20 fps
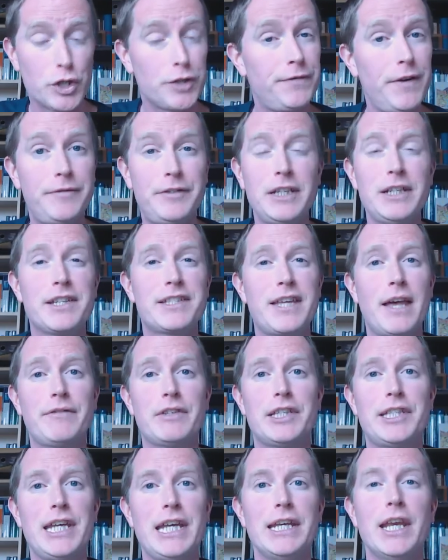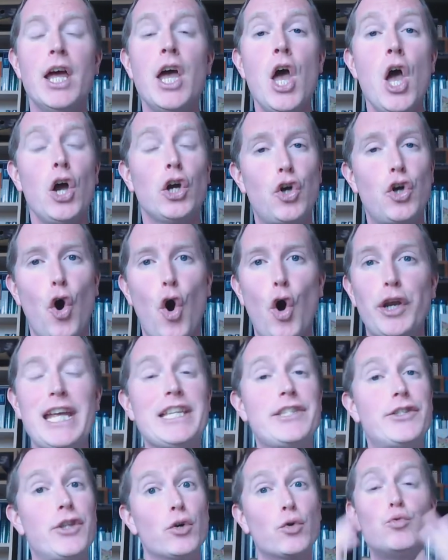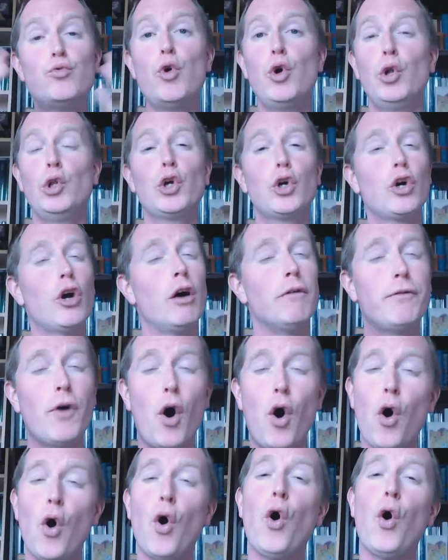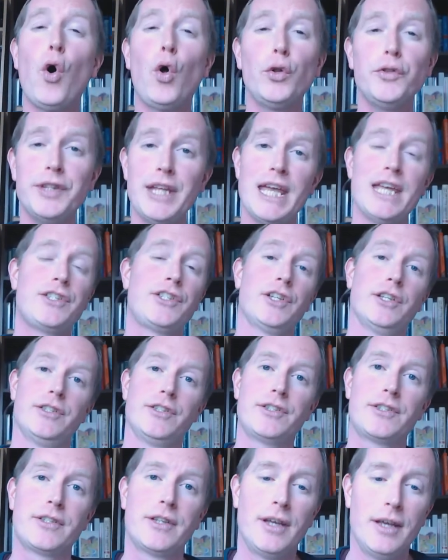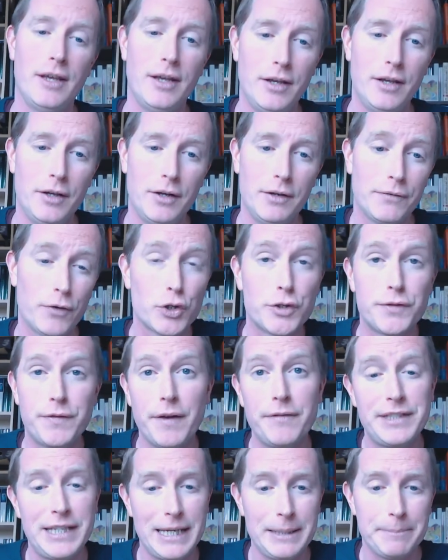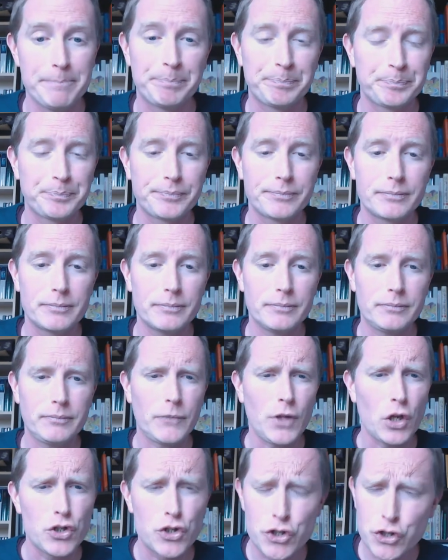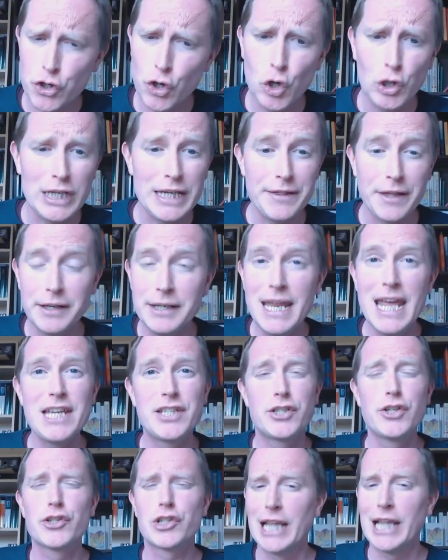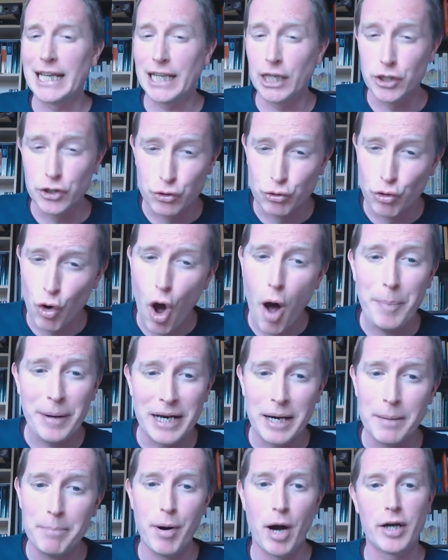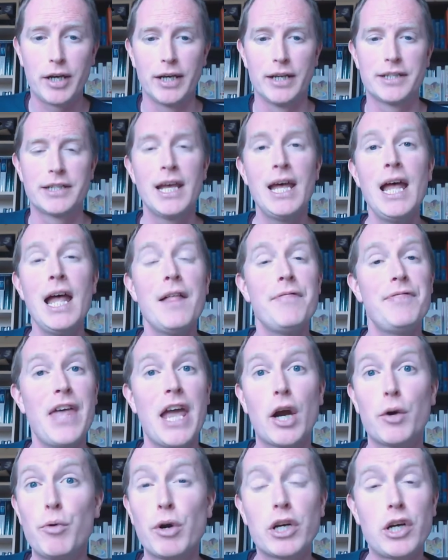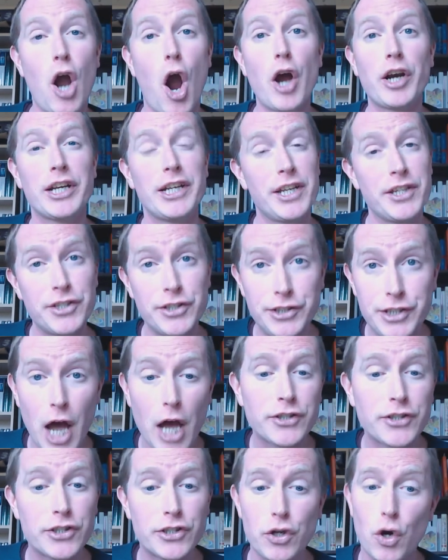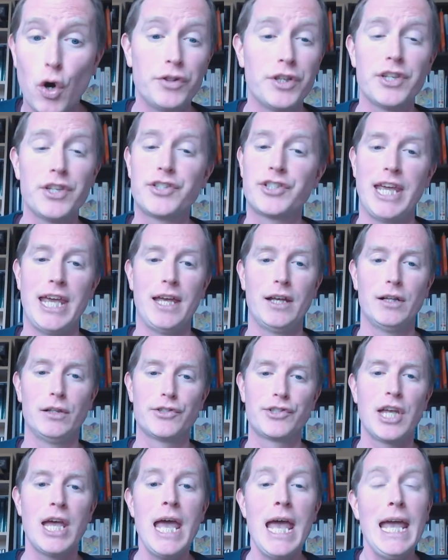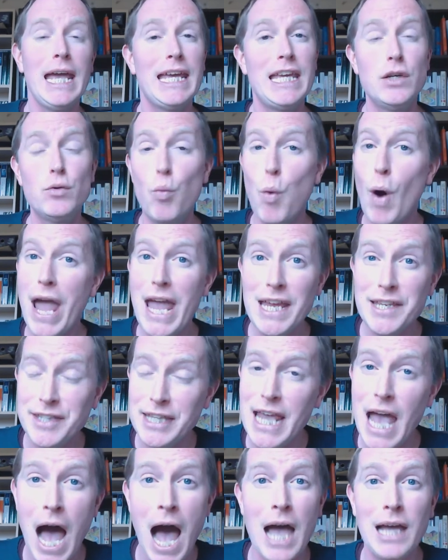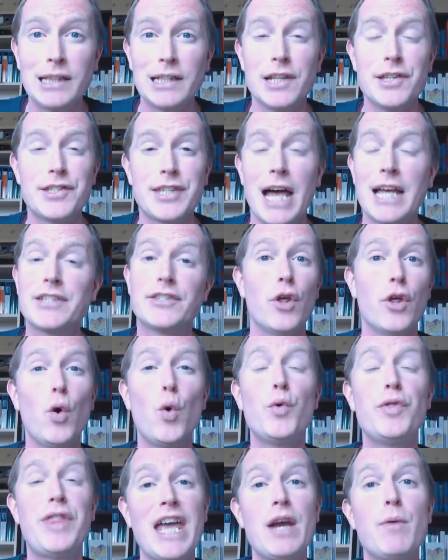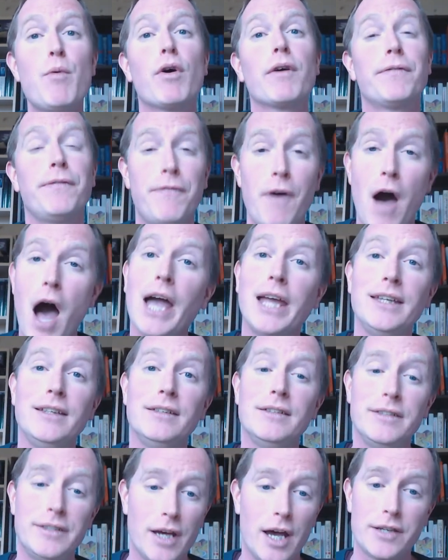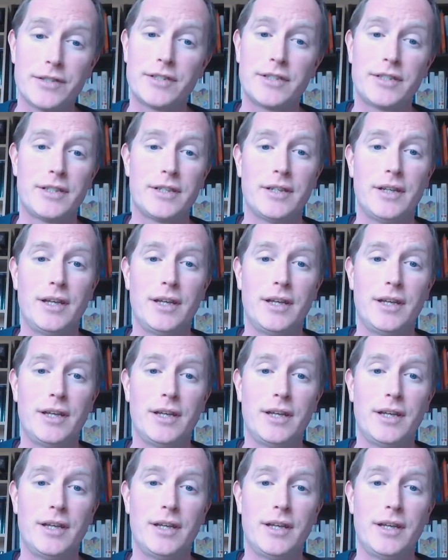15 to 17, God is the ruler of all nations. Verse 15, surely the nations are like a drop in a bucket. They are regarded as dust on the scales. He weighs the islands as though they were fine dust.